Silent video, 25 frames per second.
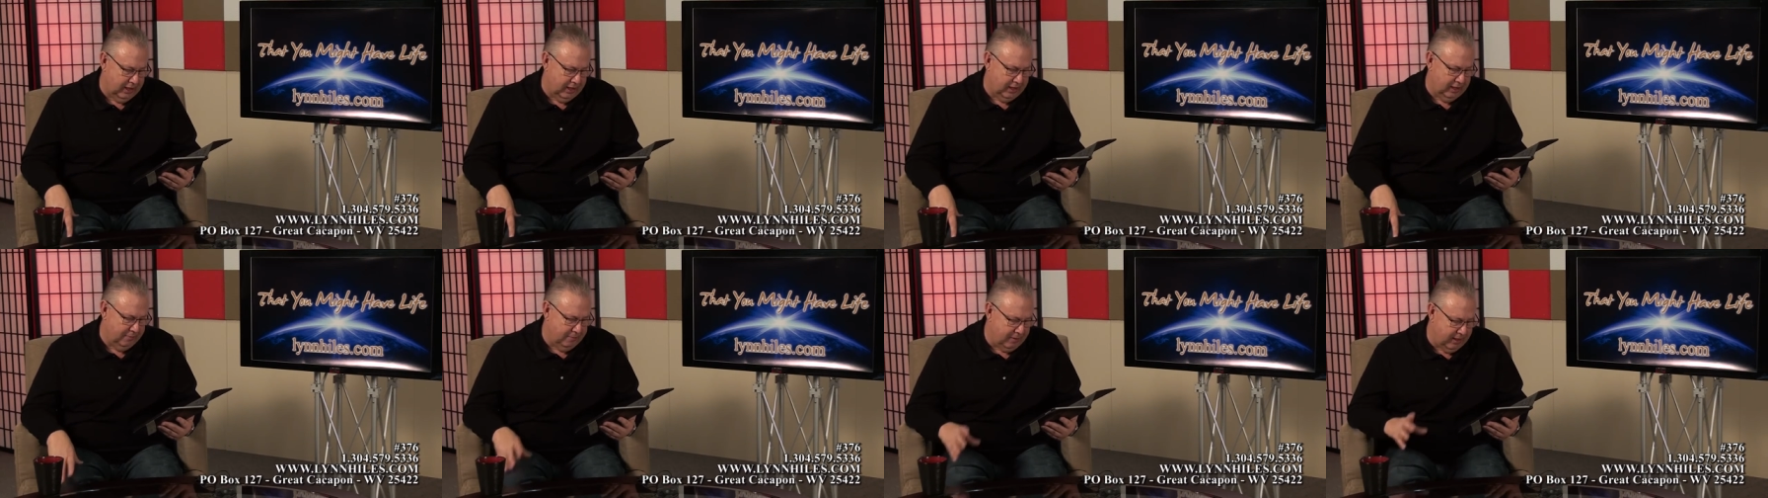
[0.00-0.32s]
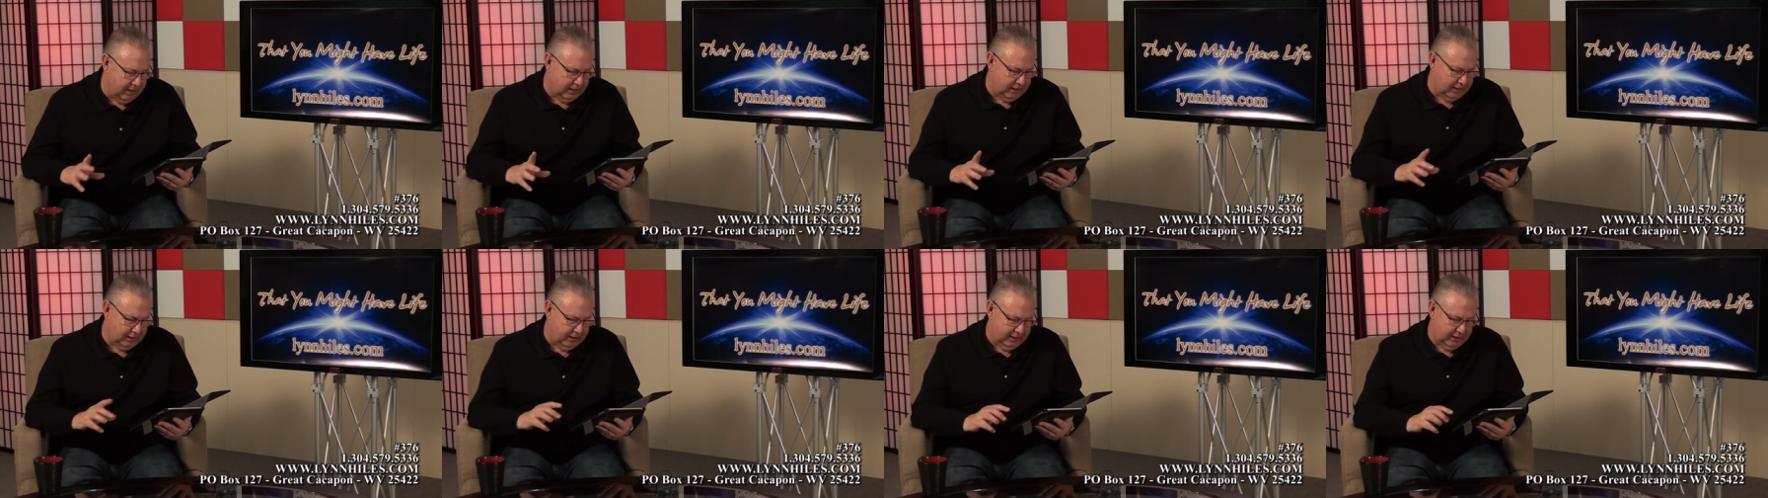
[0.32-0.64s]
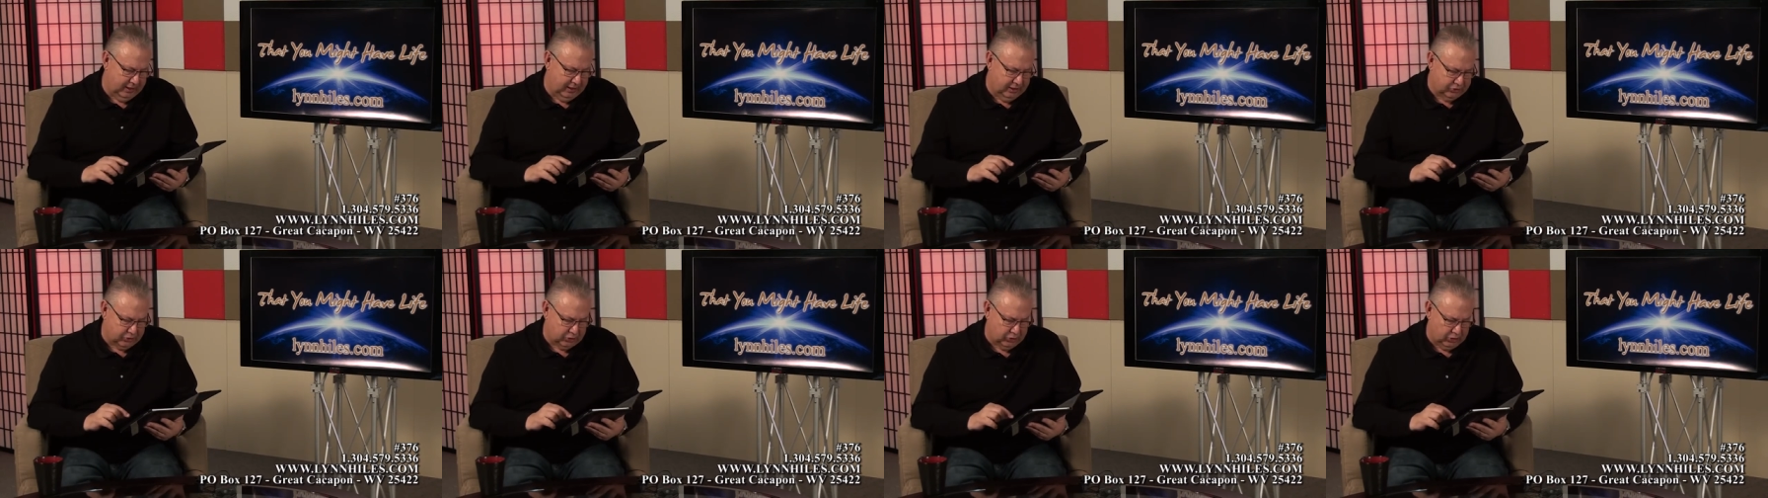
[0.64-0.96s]
And
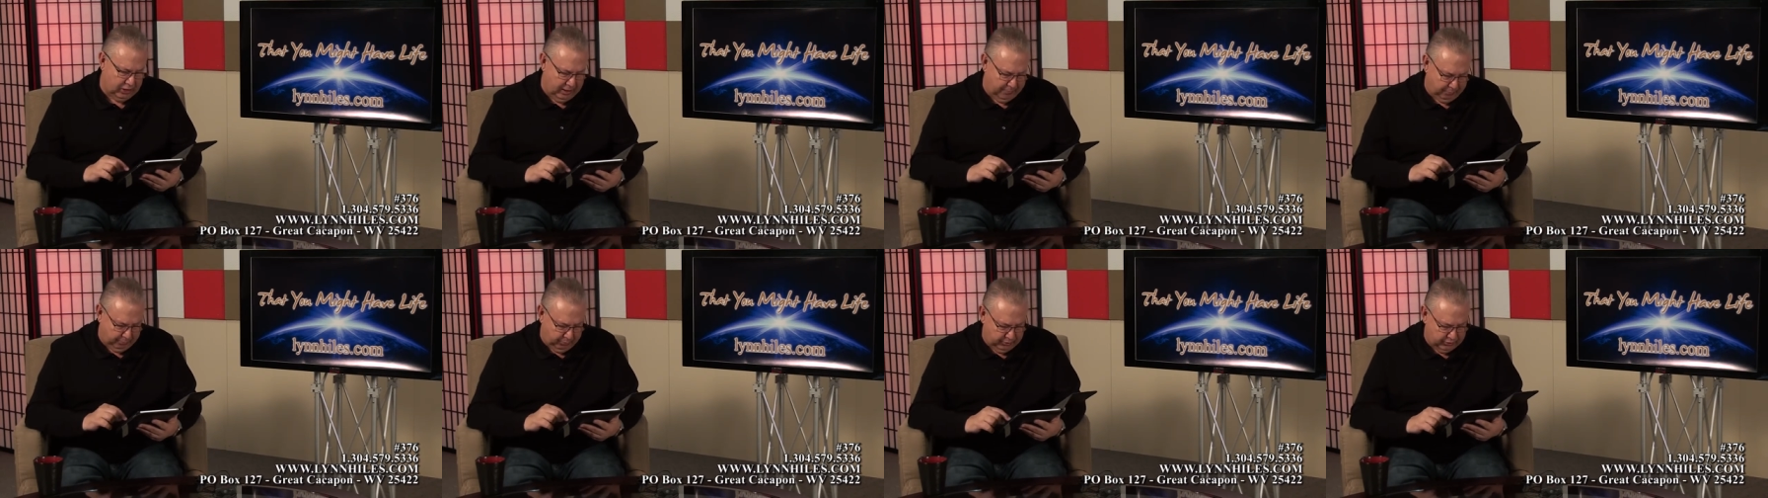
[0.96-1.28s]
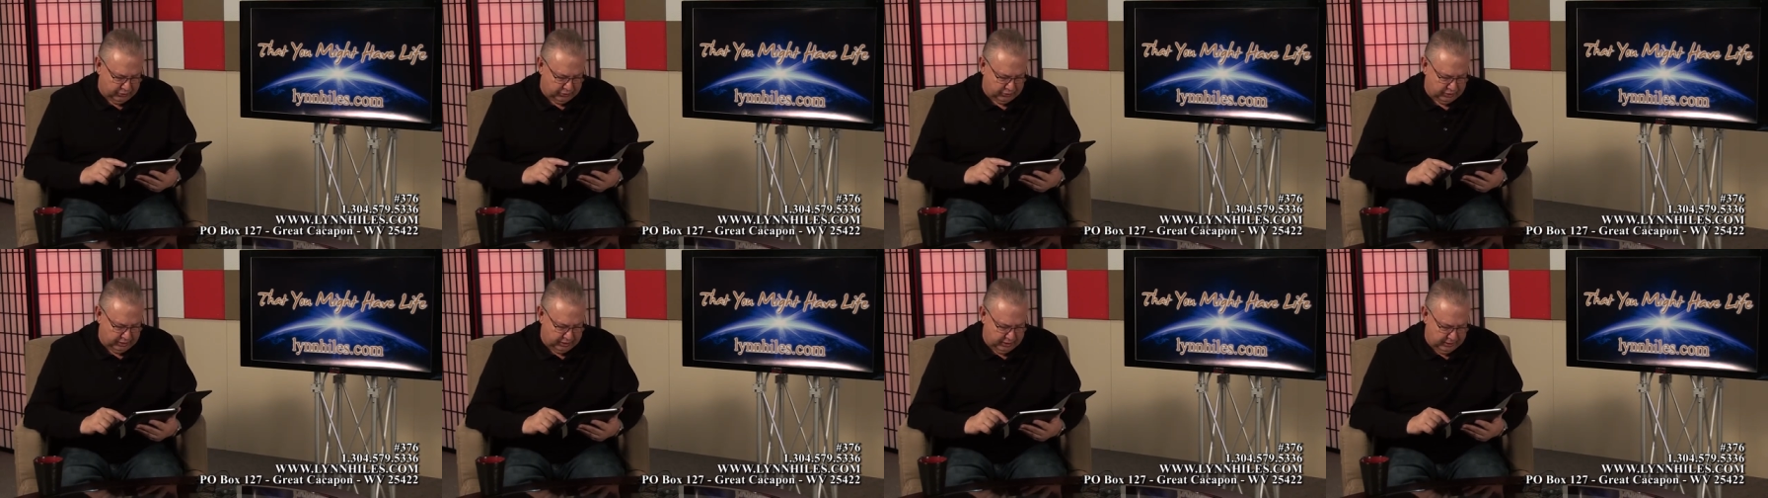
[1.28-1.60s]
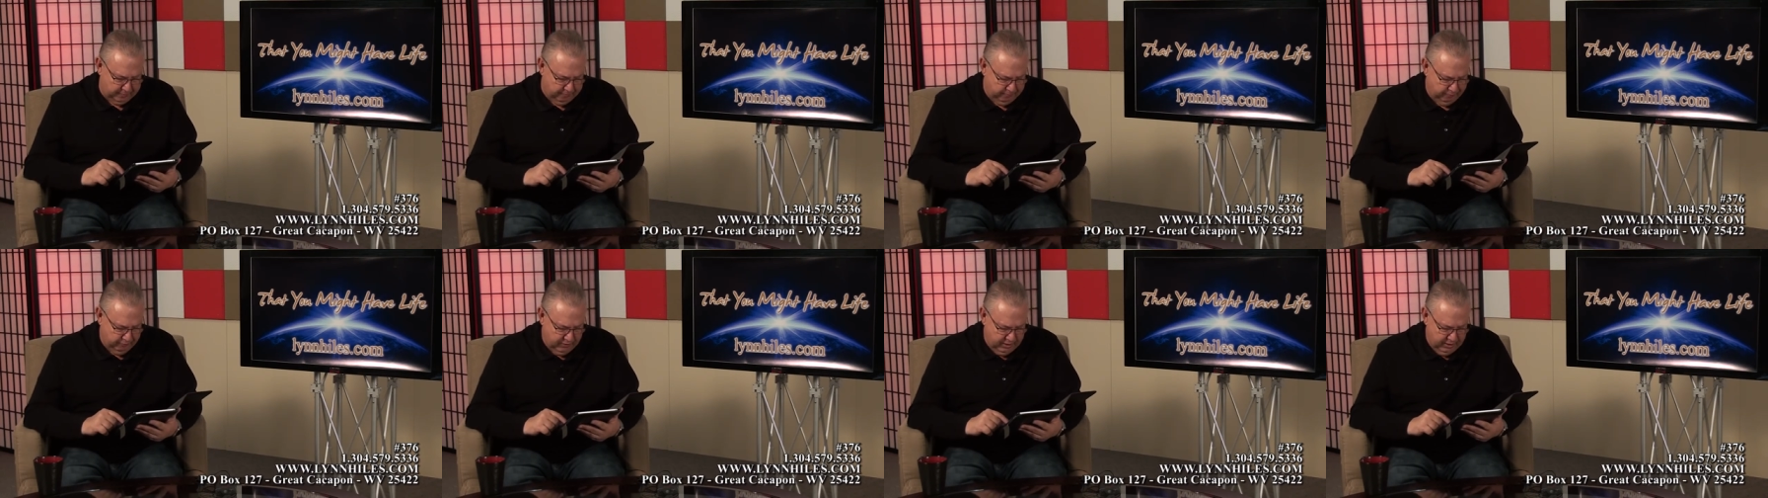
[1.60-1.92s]
immediately his leprosy